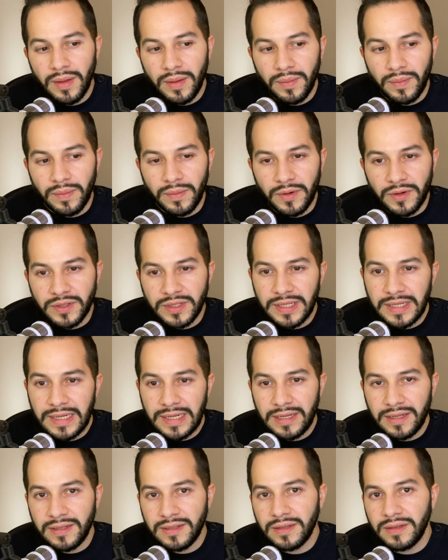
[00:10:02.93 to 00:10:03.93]

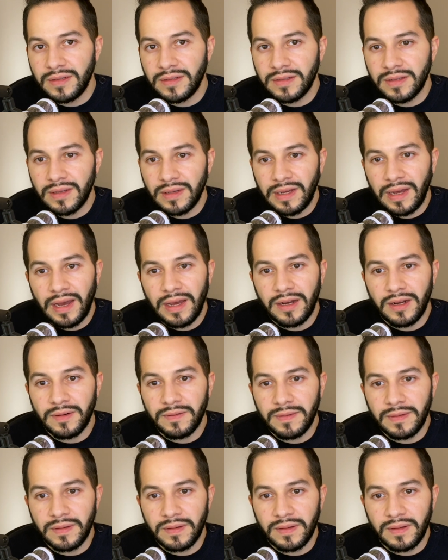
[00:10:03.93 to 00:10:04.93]
Mercedes is kind
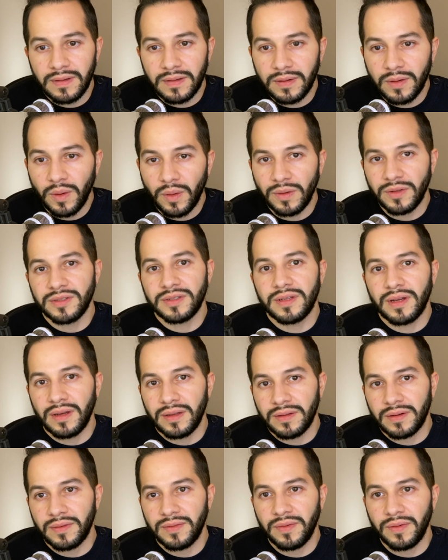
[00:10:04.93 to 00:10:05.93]
of the gold
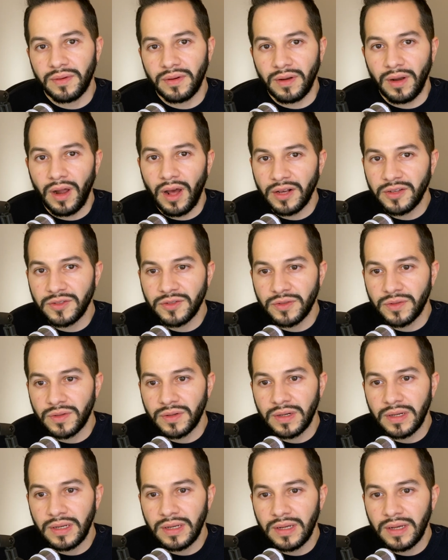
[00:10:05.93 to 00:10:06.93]
standard for
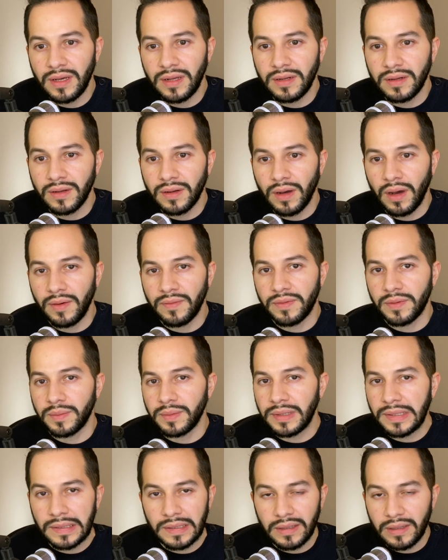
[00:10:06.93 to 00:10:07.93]
luxury and
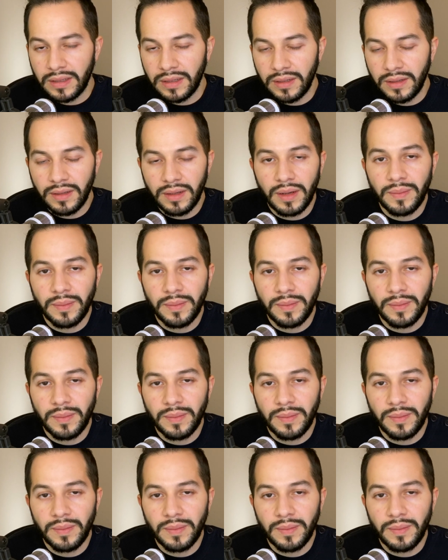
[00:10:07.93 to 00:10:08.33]
comfortability.